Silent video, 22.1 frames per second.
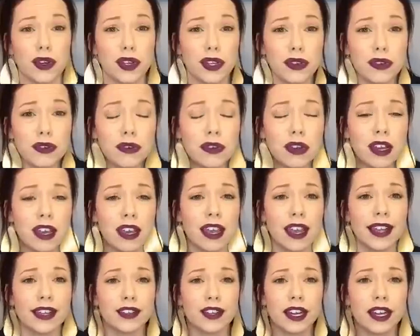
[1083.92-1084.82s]
you
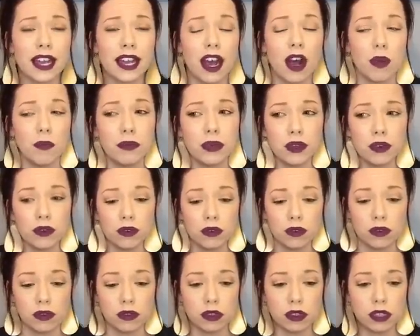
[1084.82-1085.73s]
and try to help
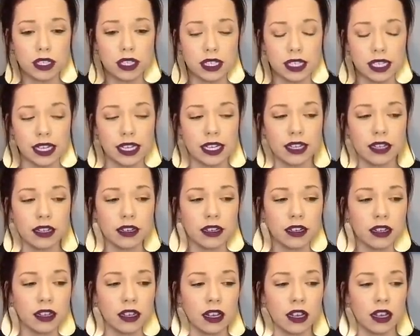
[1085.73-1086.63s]
you see
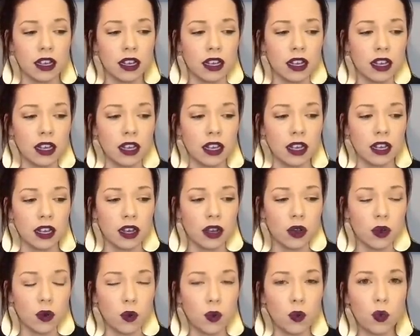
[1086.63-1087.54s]

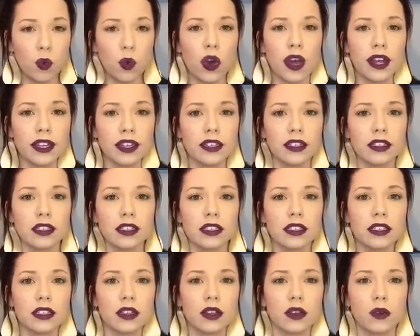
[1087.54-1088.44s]
what
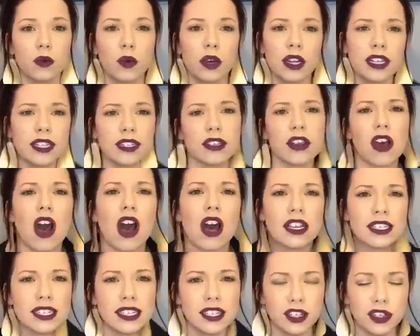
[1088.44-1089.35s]
what is
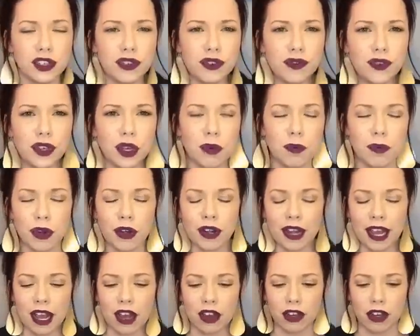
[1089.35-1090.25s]
causing you to feel
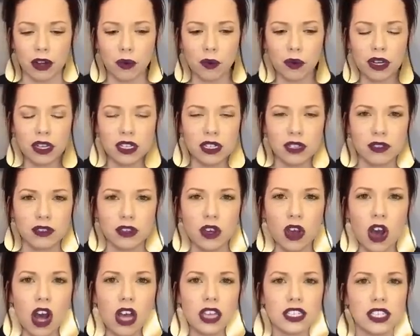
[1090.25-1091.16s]
burnout or what is
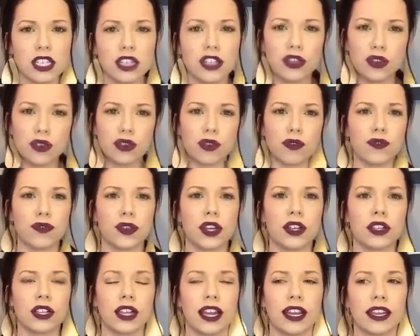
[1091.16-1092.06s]
causing you to
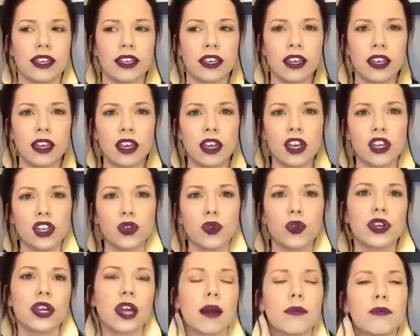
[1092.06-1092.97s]
feel like
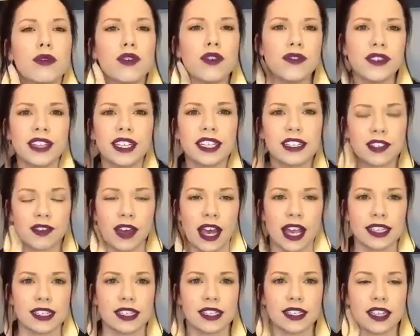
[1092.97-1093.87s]
you're not moving as
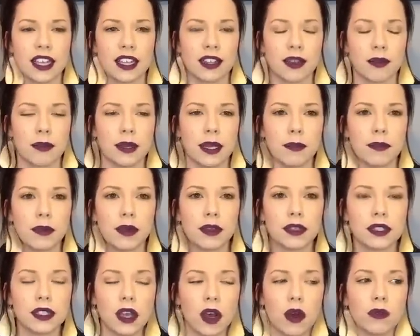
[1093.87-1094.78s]
fast as other people.
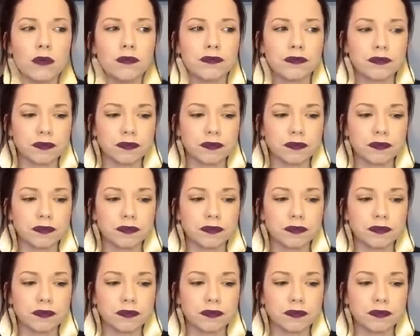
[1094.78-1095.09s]
So